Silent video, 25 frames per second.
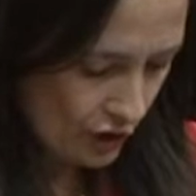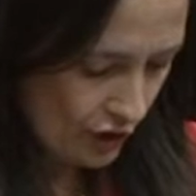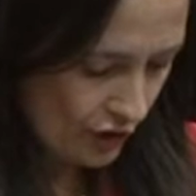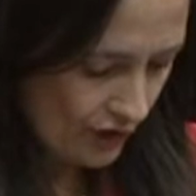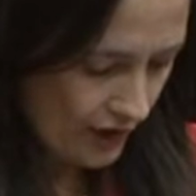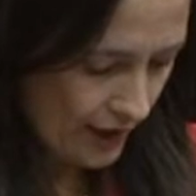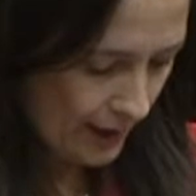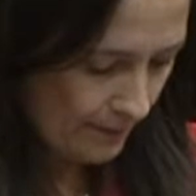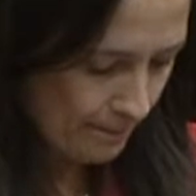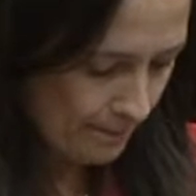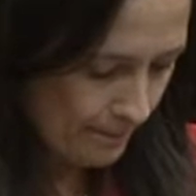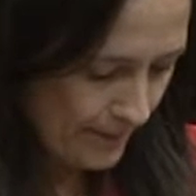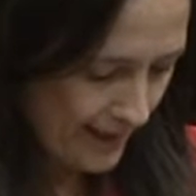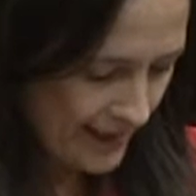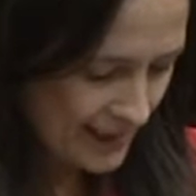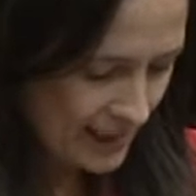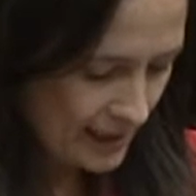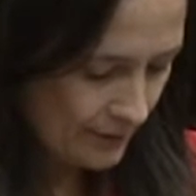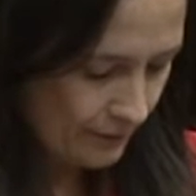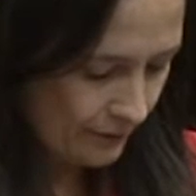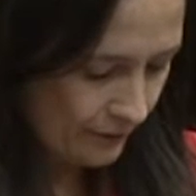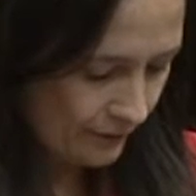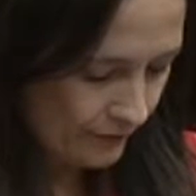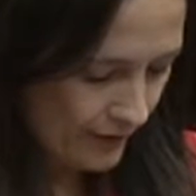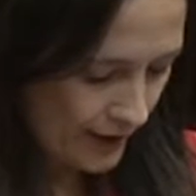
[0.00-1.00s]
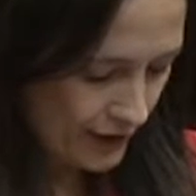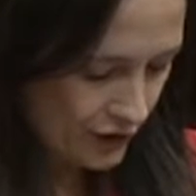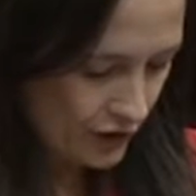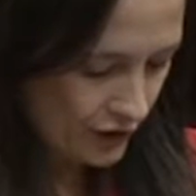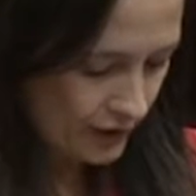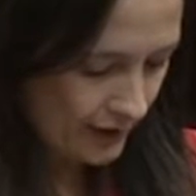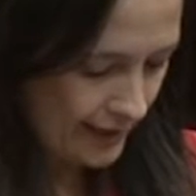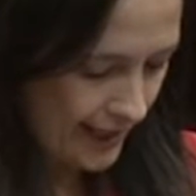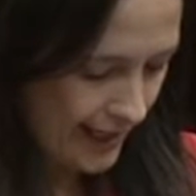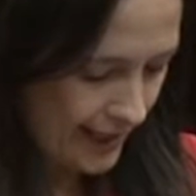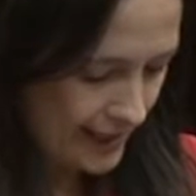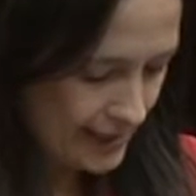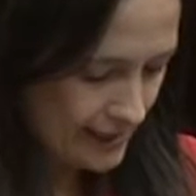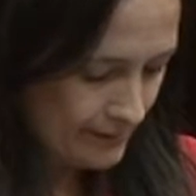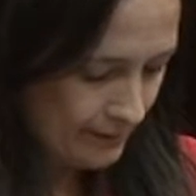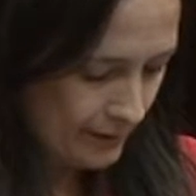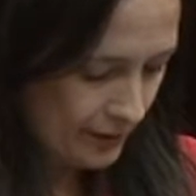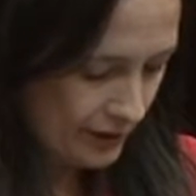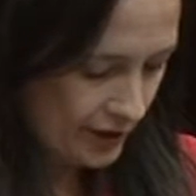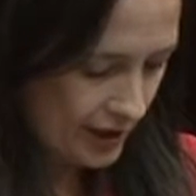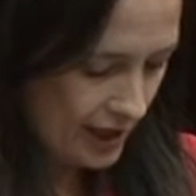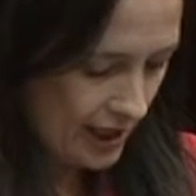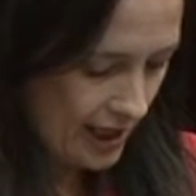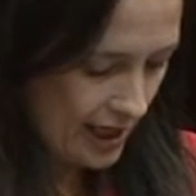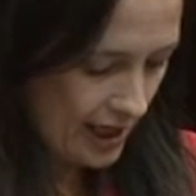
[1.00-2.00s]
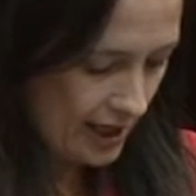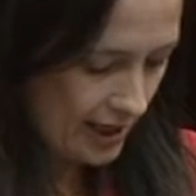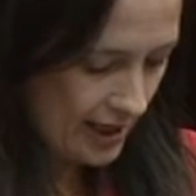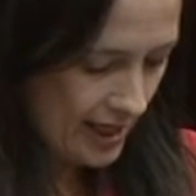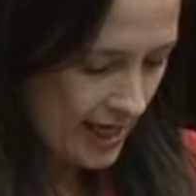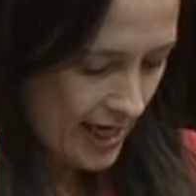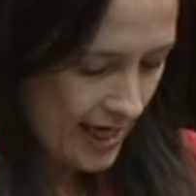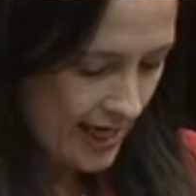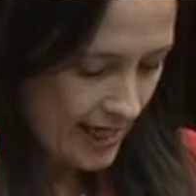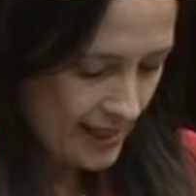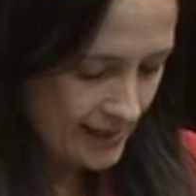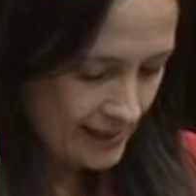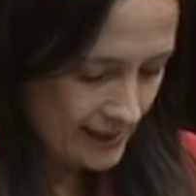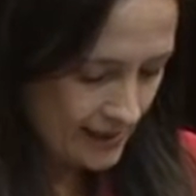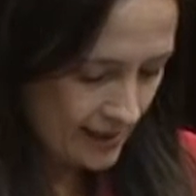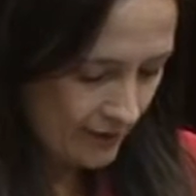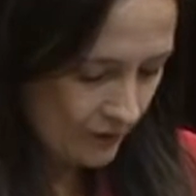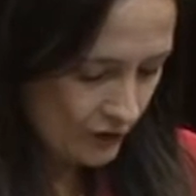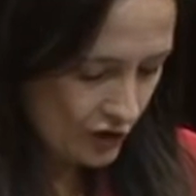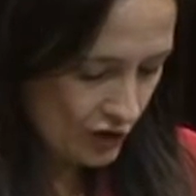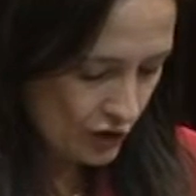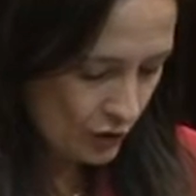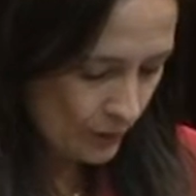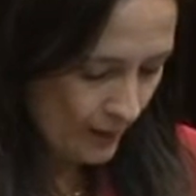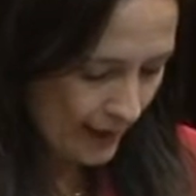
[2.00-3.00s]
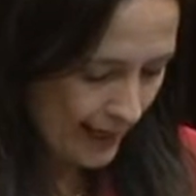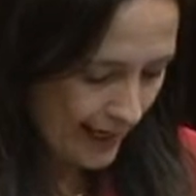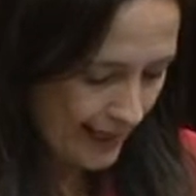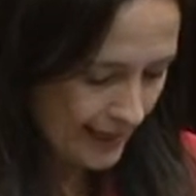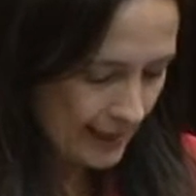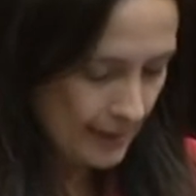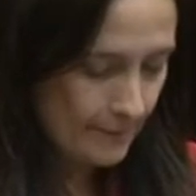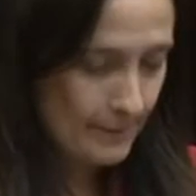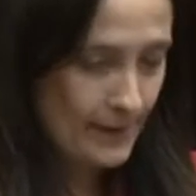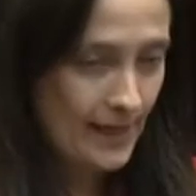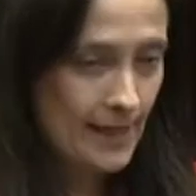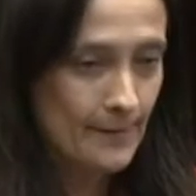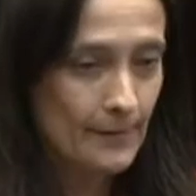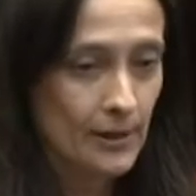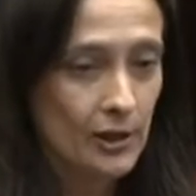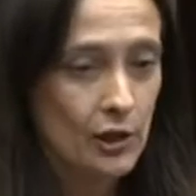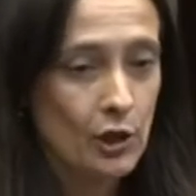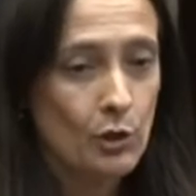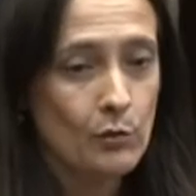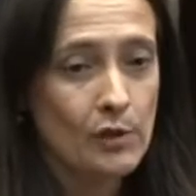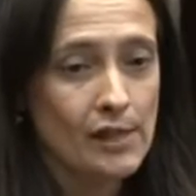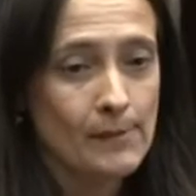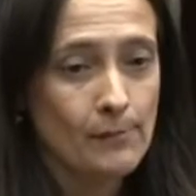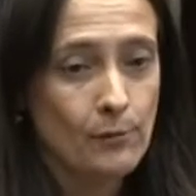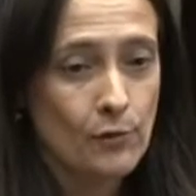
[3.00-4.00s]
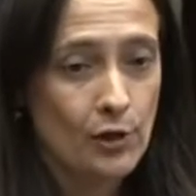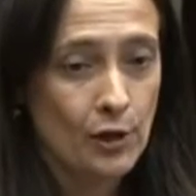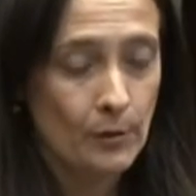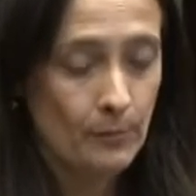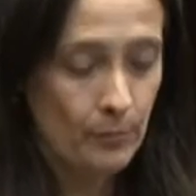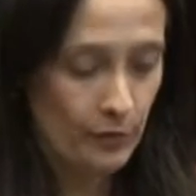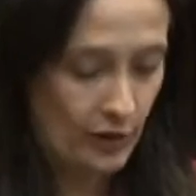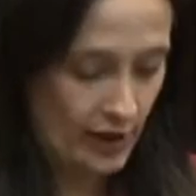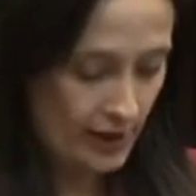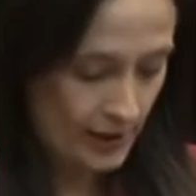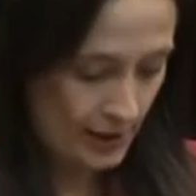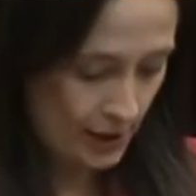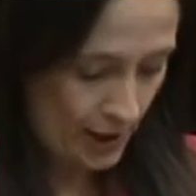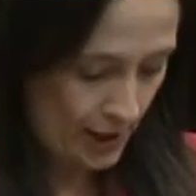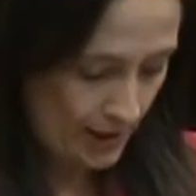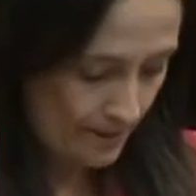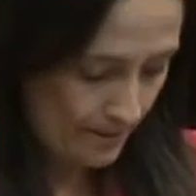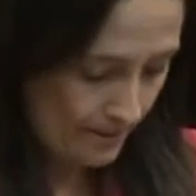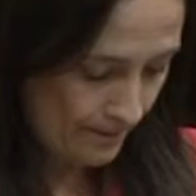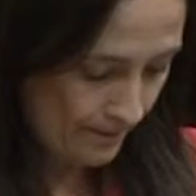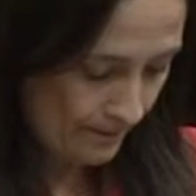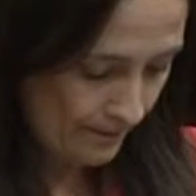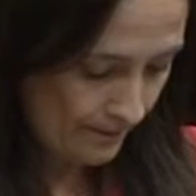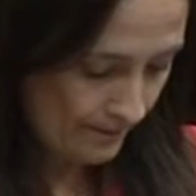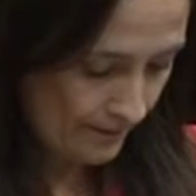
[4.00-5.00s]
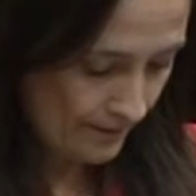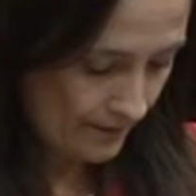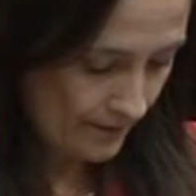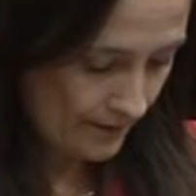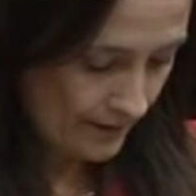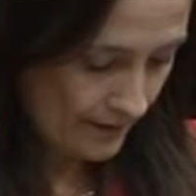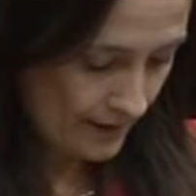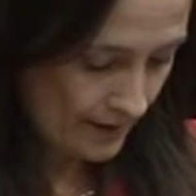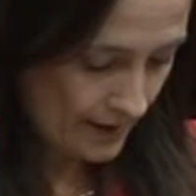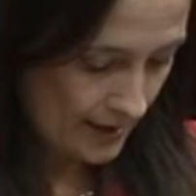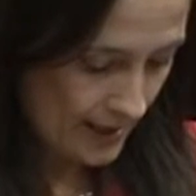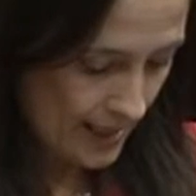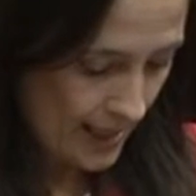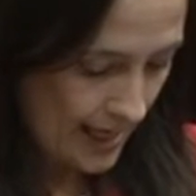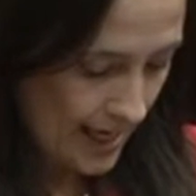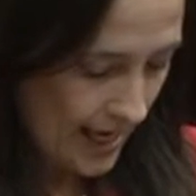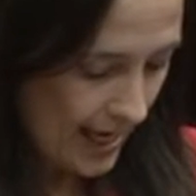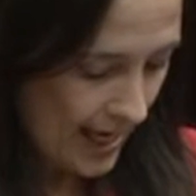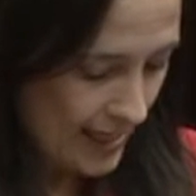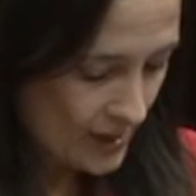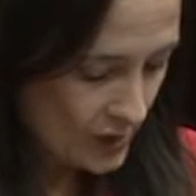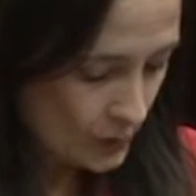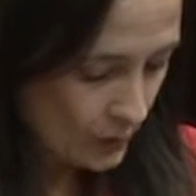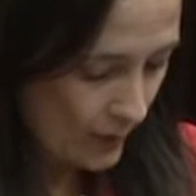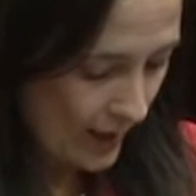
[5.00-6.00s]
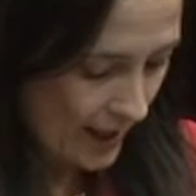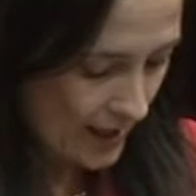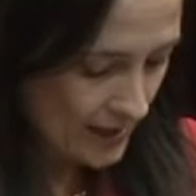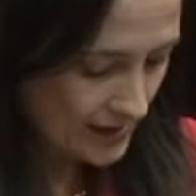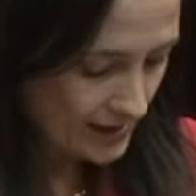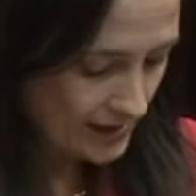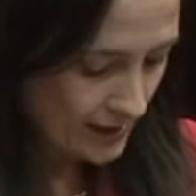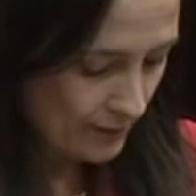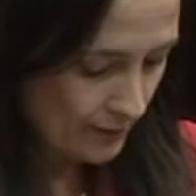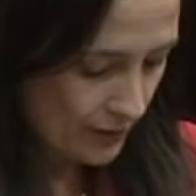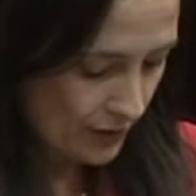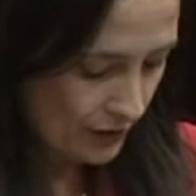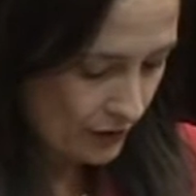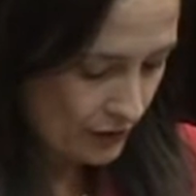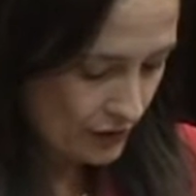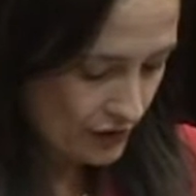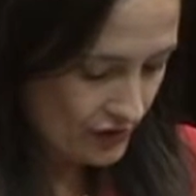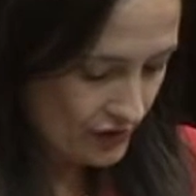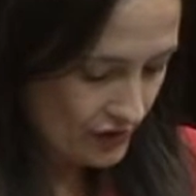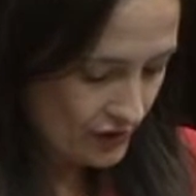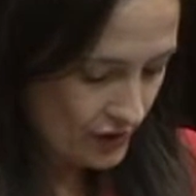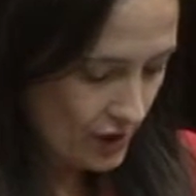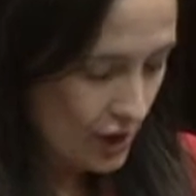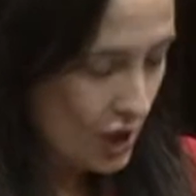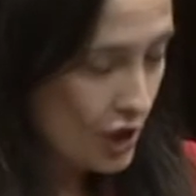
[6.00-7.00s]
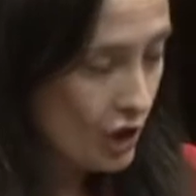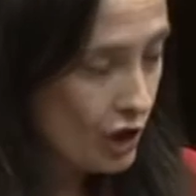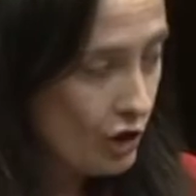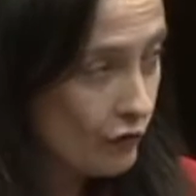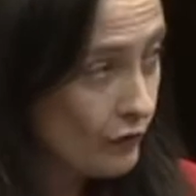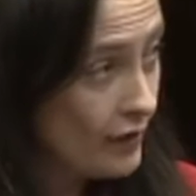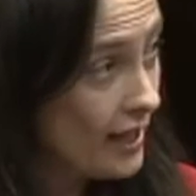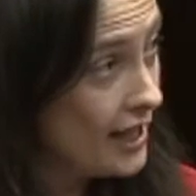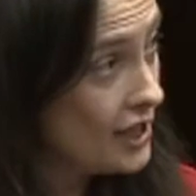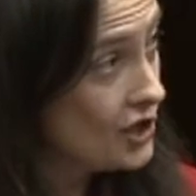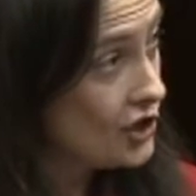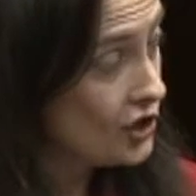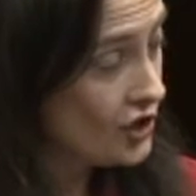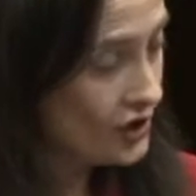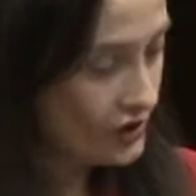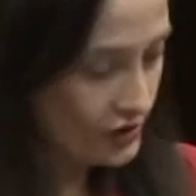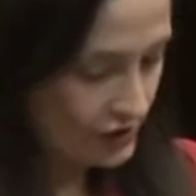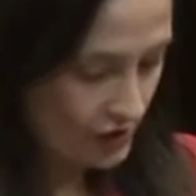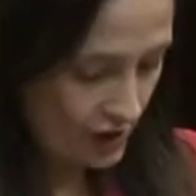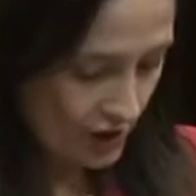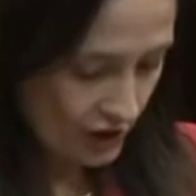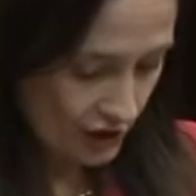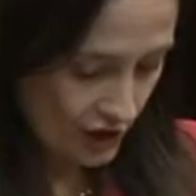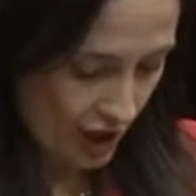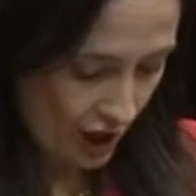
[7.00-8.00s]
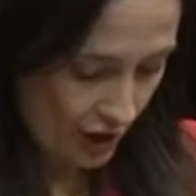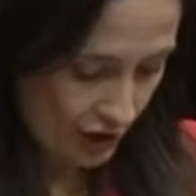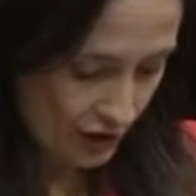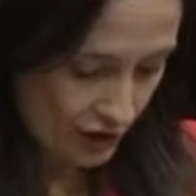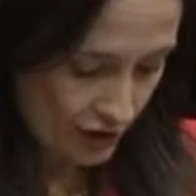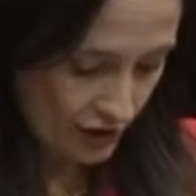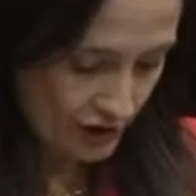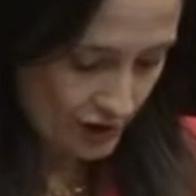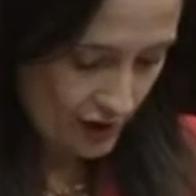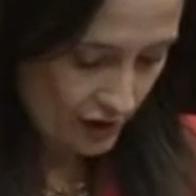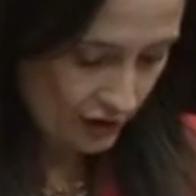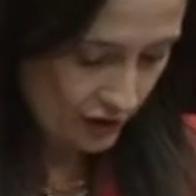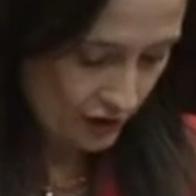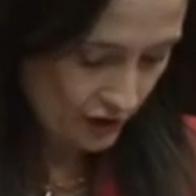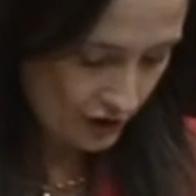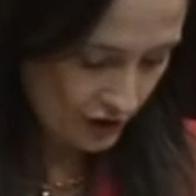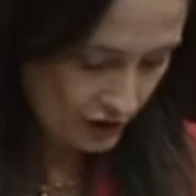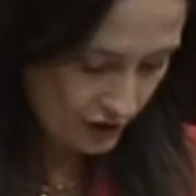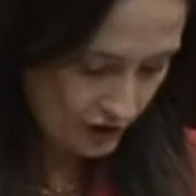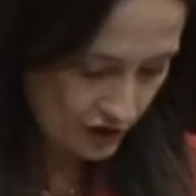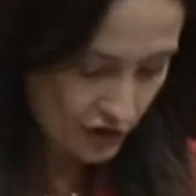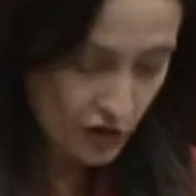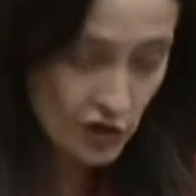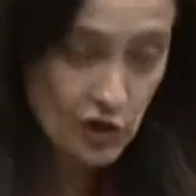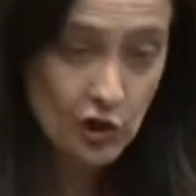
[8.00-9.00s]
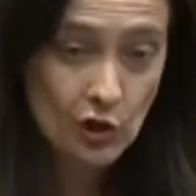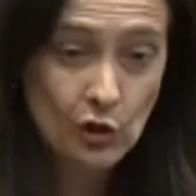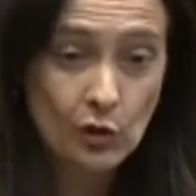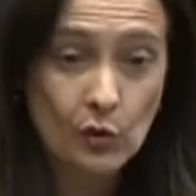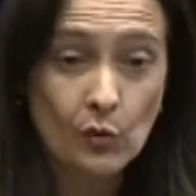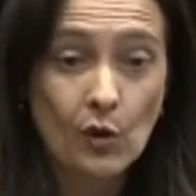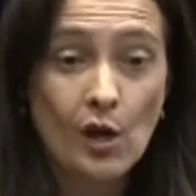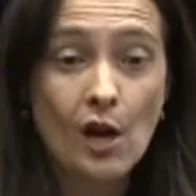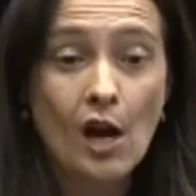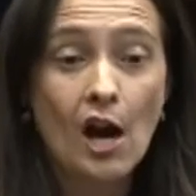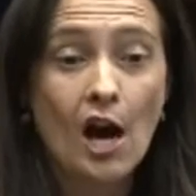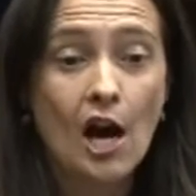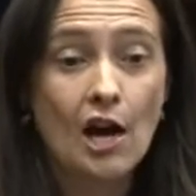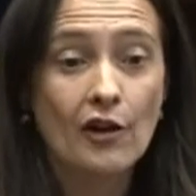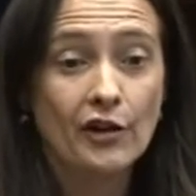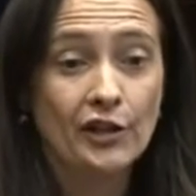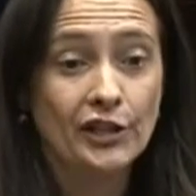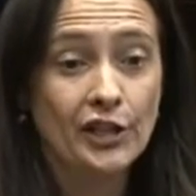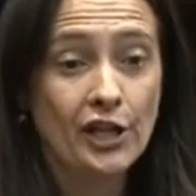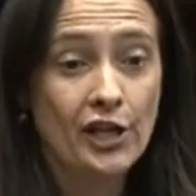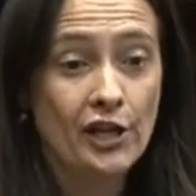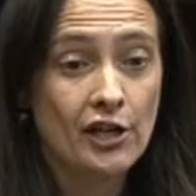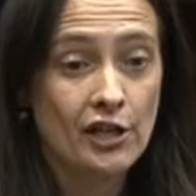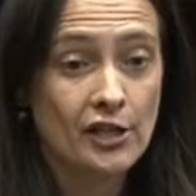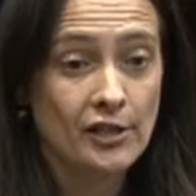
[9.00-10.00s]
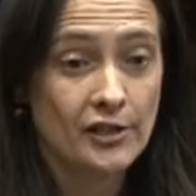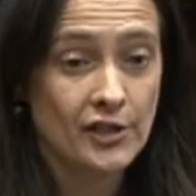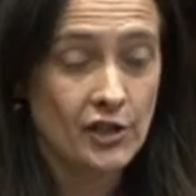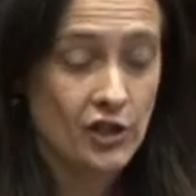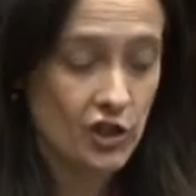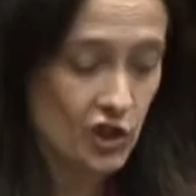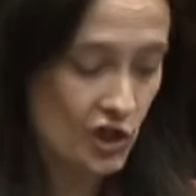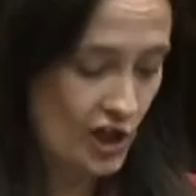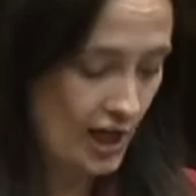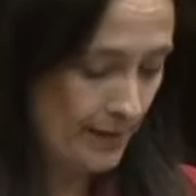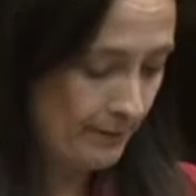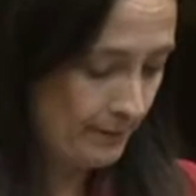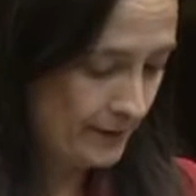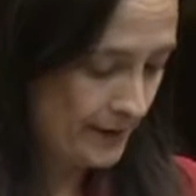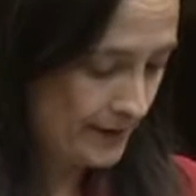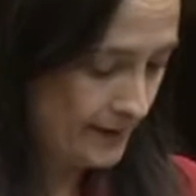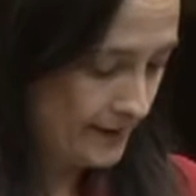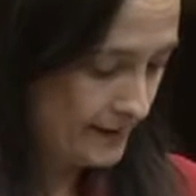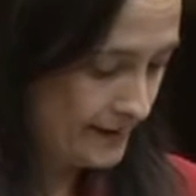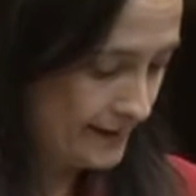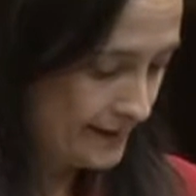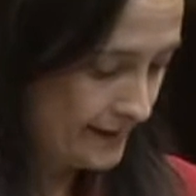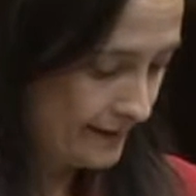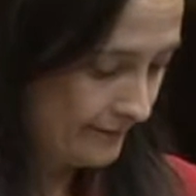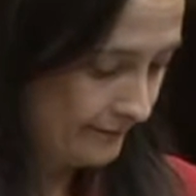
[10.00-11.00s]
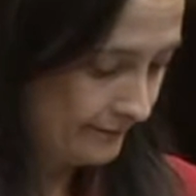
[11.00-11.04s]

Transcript: that best professional expert care is given to any baby who is born preterm. As well as the mothers, courageous doctors and nurses too are unheralded champions.